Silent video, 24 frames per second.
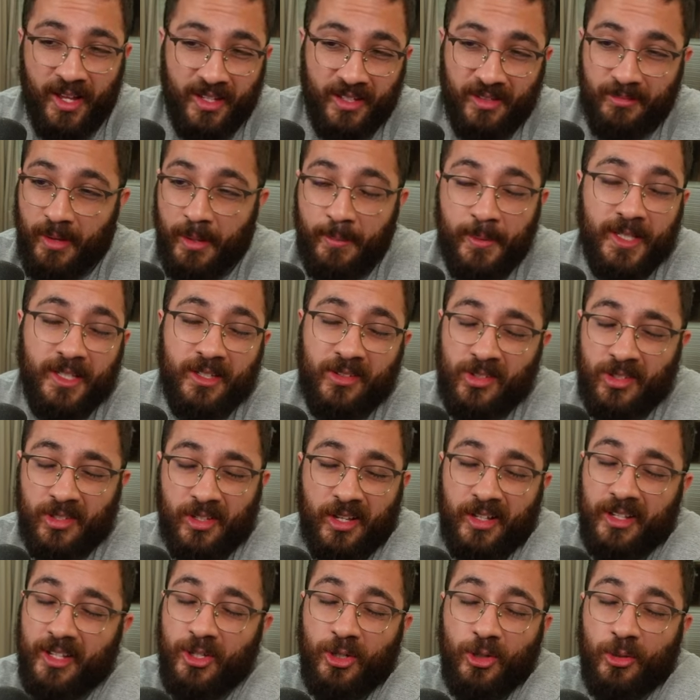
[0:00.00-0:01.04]
Maybe this is
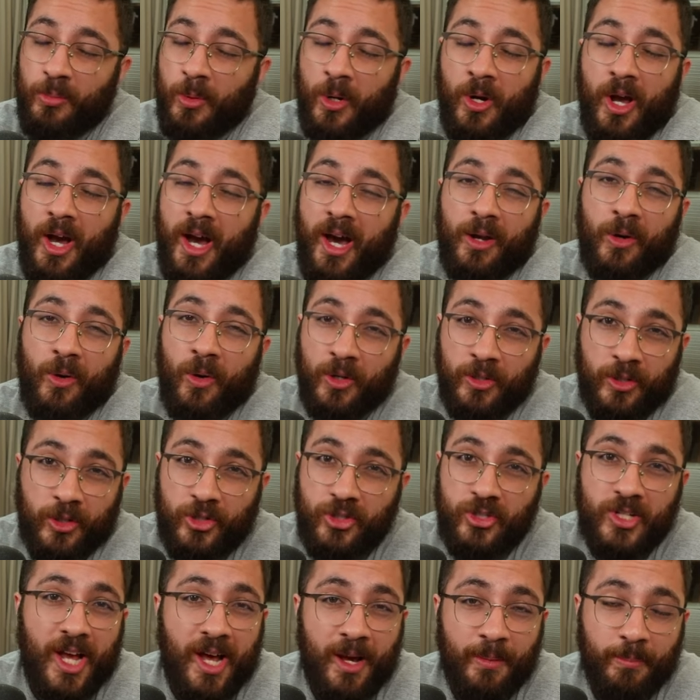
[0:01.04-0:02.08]
a humor I don't
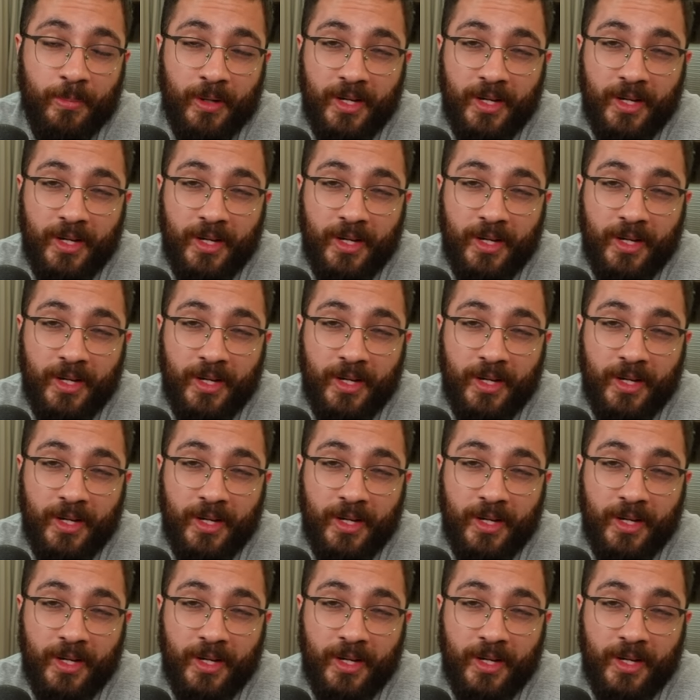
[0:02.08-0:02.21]
understand,